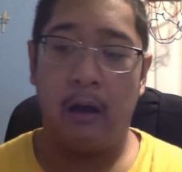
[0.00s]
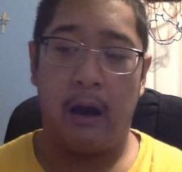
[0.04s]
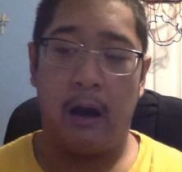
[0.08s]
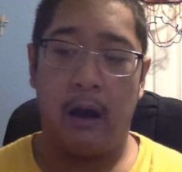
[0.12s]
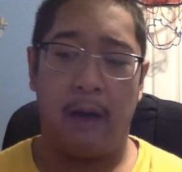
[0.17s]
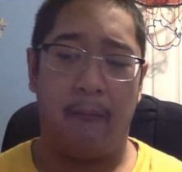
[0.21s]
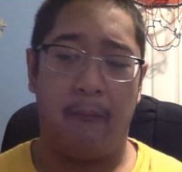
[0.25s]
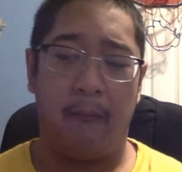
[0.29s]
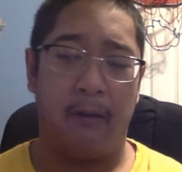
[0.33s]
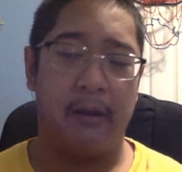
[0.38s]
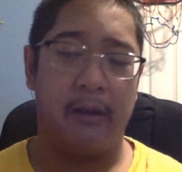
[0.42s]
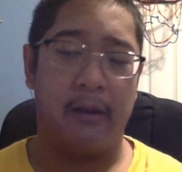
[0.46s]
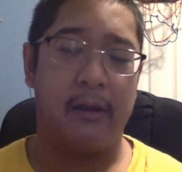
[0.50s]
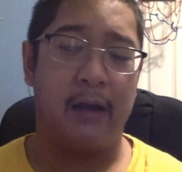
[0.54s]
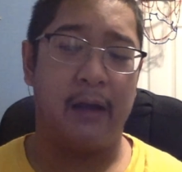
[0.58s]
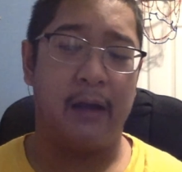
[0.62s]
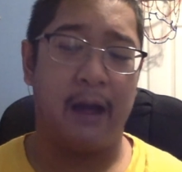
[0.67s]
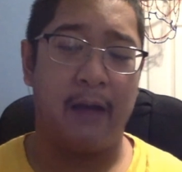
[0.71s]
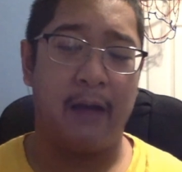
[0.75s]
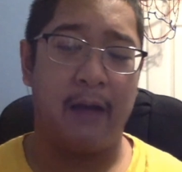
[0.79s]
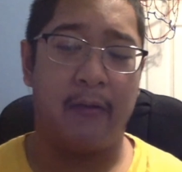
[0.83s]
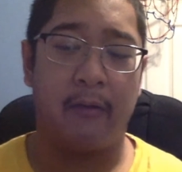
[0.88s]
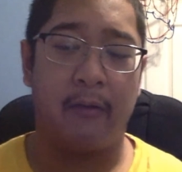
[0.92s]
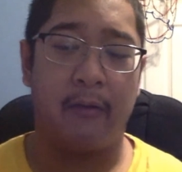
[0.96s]
I want you
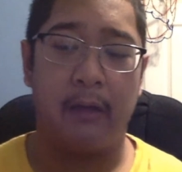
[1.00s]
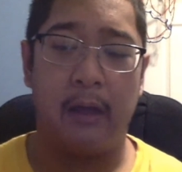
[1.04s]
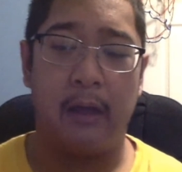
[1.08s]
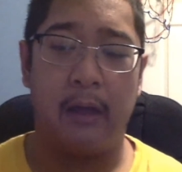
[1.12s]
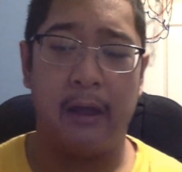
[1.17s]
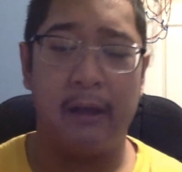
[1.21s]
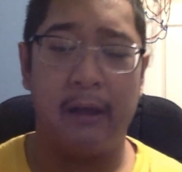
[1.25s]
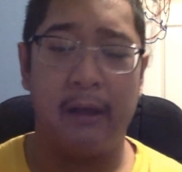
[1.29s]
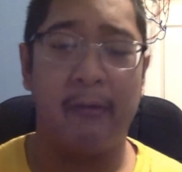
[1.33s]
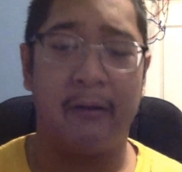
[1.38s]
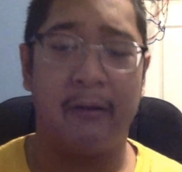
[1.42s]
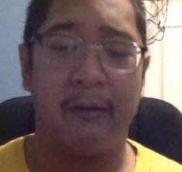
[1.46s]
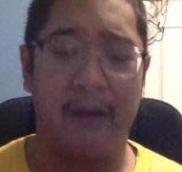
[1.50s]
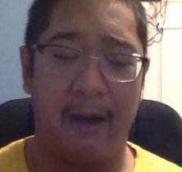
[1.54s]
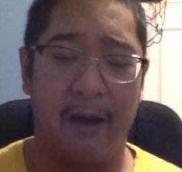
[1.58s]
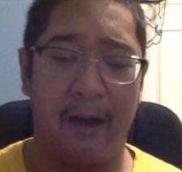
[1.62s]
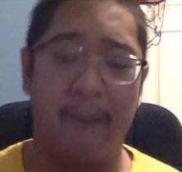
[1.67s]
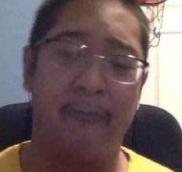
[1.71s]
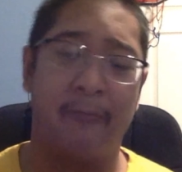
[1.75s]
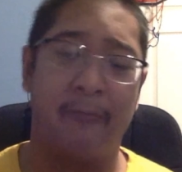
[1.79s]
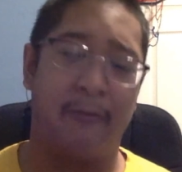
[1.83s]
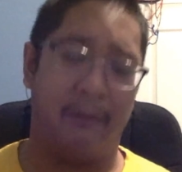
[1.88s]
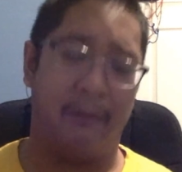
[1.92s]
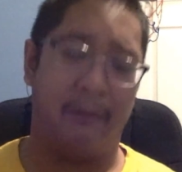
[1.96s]
guys, it is an
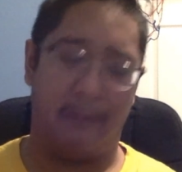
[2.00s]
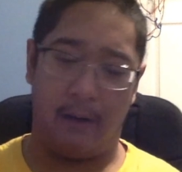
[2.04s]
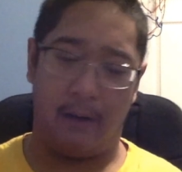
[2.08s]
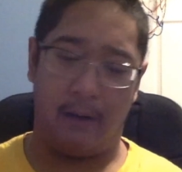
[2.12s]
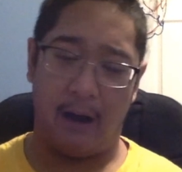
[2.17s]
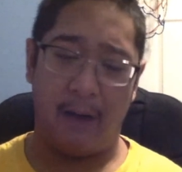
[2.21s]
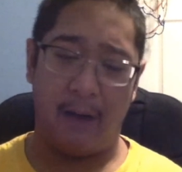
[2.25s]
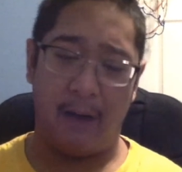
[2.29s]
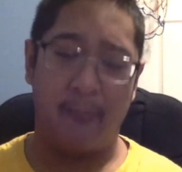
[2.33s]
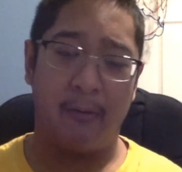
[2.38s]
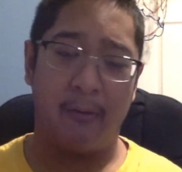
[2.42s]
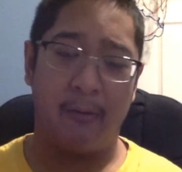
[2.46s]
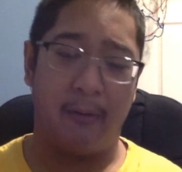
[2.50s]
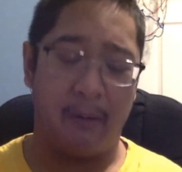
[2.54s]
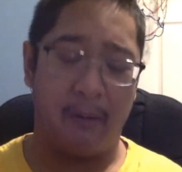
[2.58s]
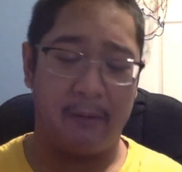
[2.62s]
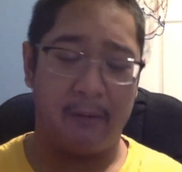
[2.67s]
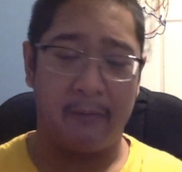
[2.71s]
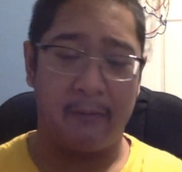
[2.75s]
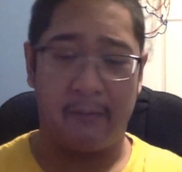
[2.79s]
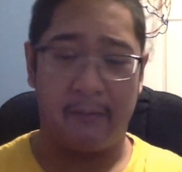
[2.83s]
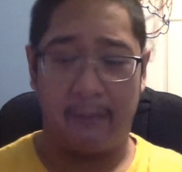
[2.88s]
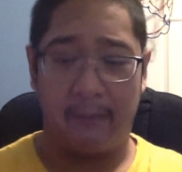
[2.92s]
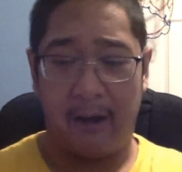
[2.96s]
optional. Of
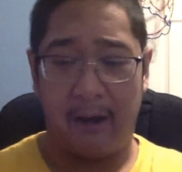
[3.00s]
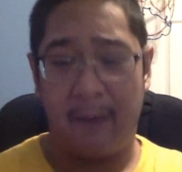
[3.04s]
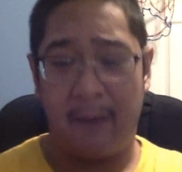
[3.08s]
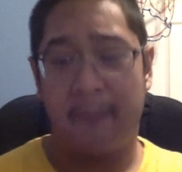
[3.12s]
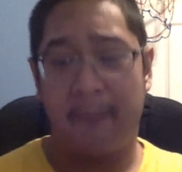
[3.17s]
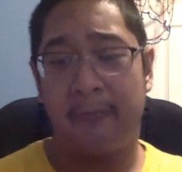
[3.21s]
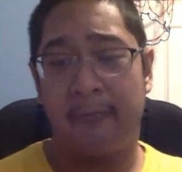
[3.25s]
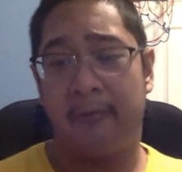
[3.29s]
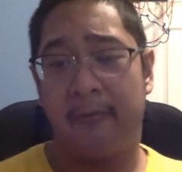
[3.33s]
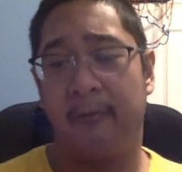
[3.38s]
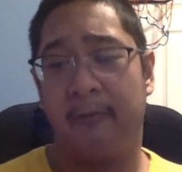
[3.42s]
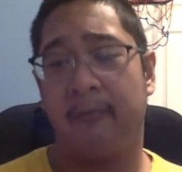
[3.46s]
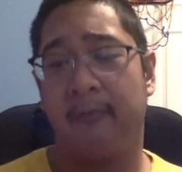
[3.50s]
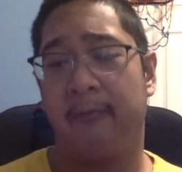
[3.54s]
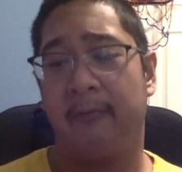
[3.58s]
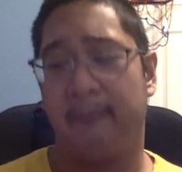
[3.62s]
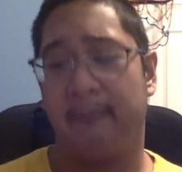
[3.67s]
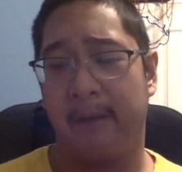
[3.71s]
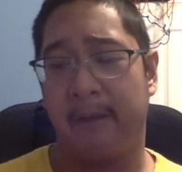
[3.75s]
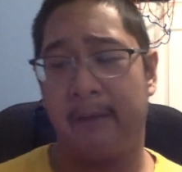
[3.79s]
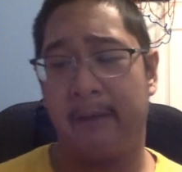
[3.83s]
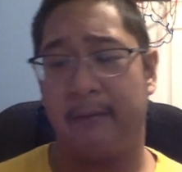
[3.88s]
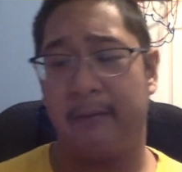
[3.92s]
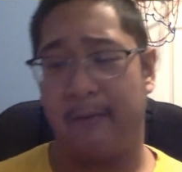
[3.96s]
course, it's optional to
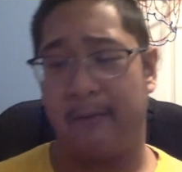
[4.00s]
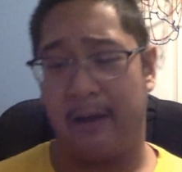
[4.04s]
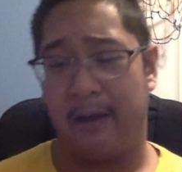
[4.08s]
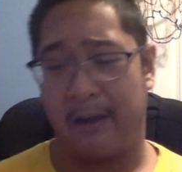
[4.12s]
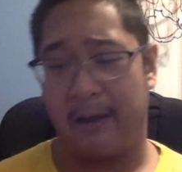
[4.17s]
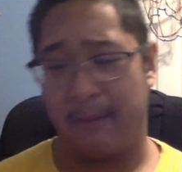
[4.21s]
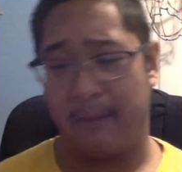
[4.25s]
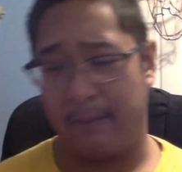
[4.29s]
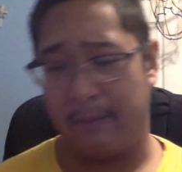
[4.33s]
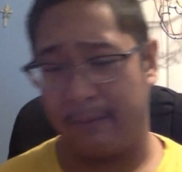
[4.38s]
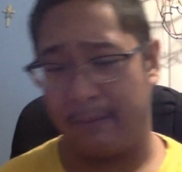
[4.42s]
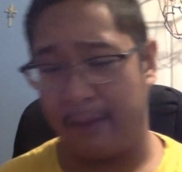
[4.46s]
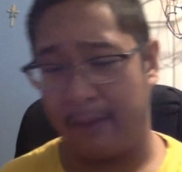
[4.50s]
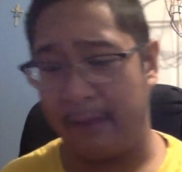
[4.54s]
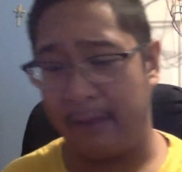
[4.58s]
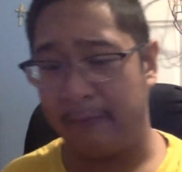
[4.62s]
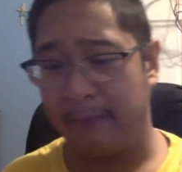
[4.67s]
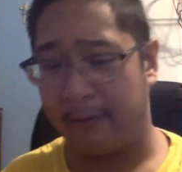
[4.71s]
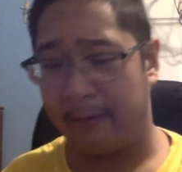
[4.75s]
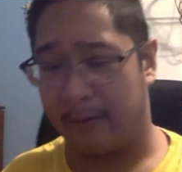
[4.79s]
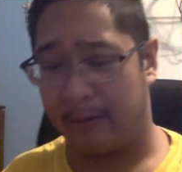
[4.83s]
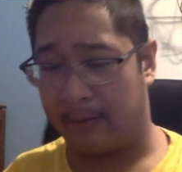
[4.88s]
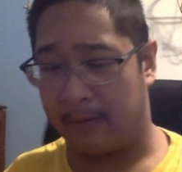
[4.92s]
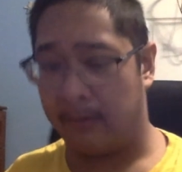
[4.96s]
read the
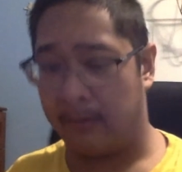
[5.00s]
documentation.